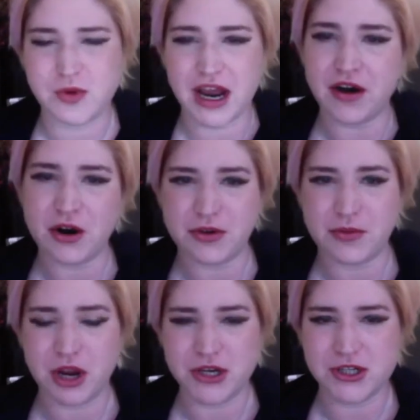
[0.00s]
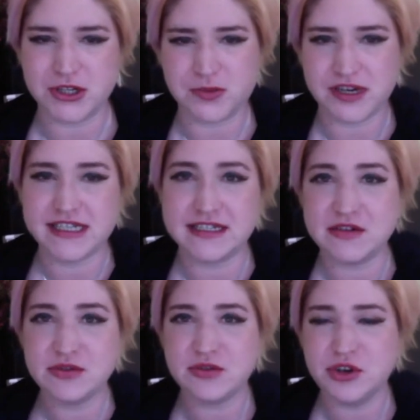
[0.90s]
Where are emotions? We
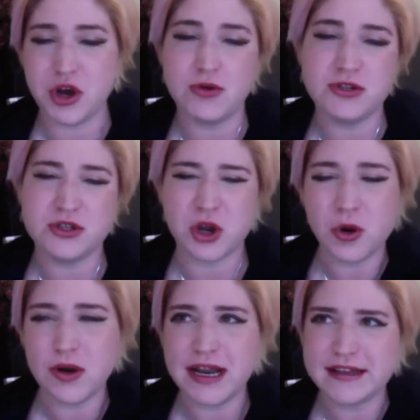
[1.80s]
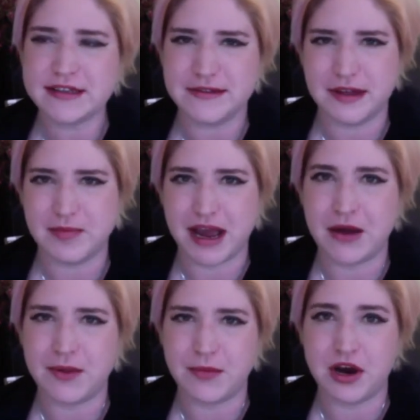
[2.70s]
still know so little
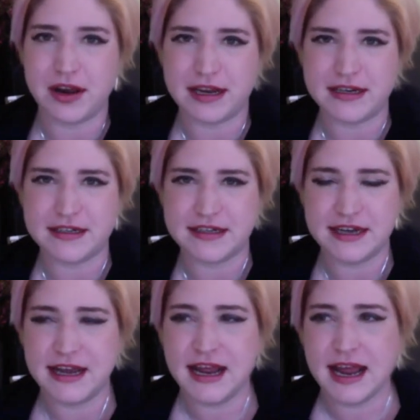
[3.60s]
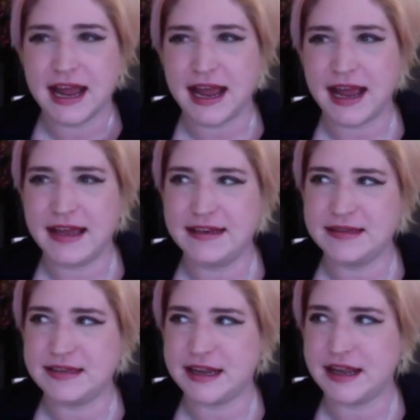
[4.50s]
about the mind.
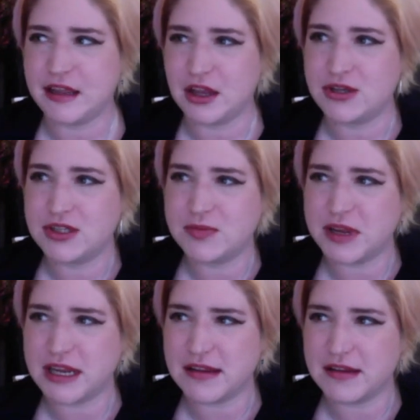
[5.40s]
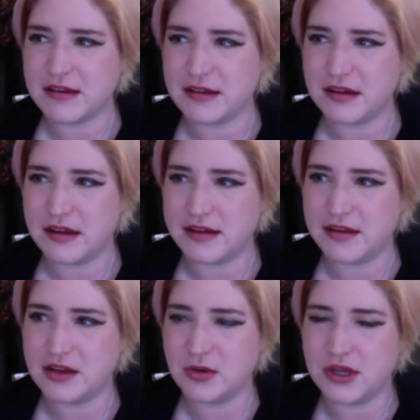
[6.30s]
And it used to be,
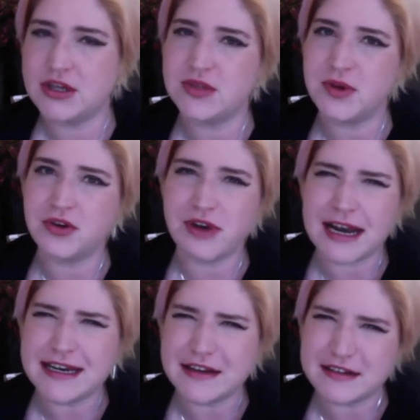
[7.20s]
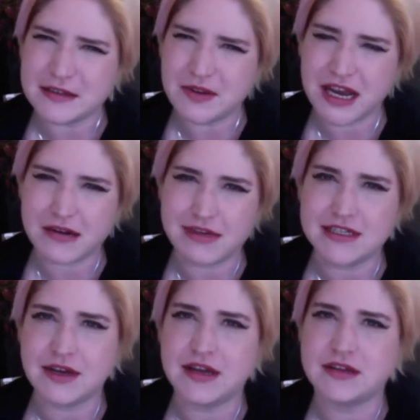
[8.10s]
horrendous. If you had a
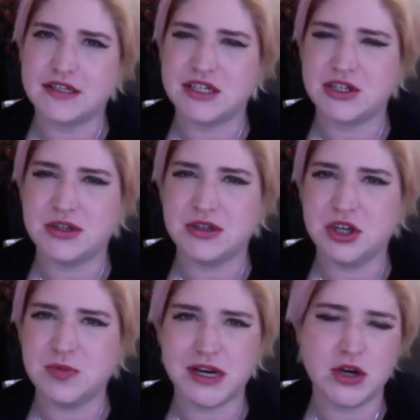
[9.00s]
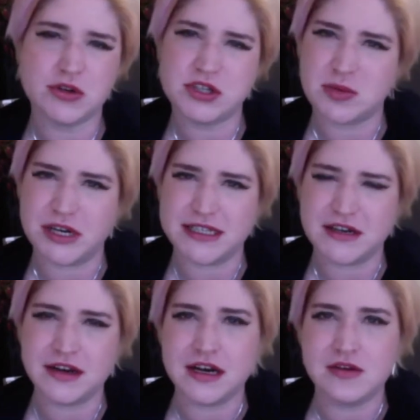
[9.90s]
mental health condition, you'd be locked up in
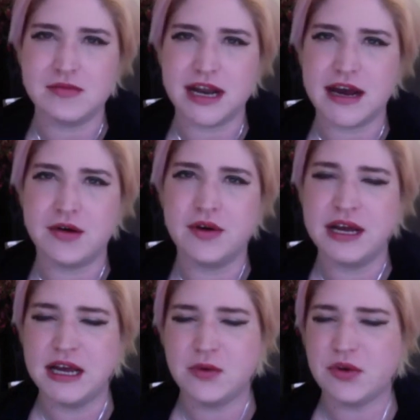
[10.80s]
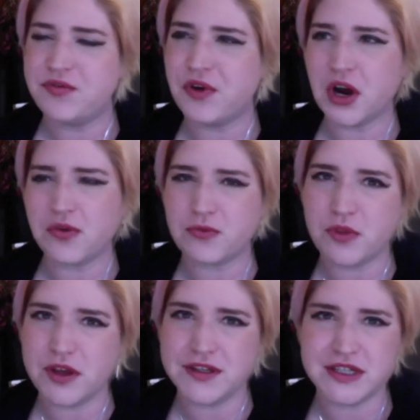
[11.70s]
asylum. Now, we're far from
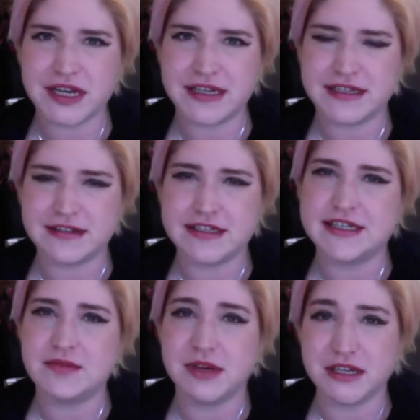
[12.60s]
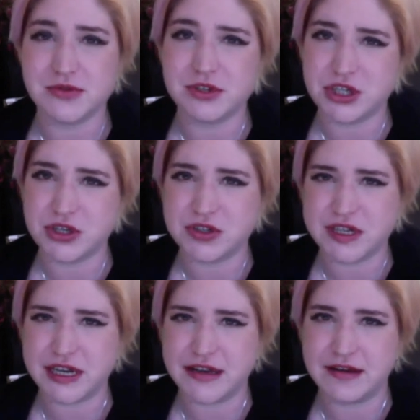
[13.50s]
those days, and the stigma is
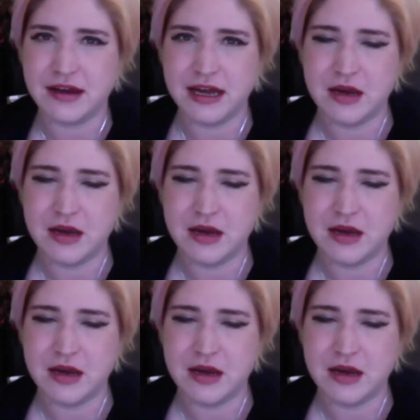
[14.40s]
reducing,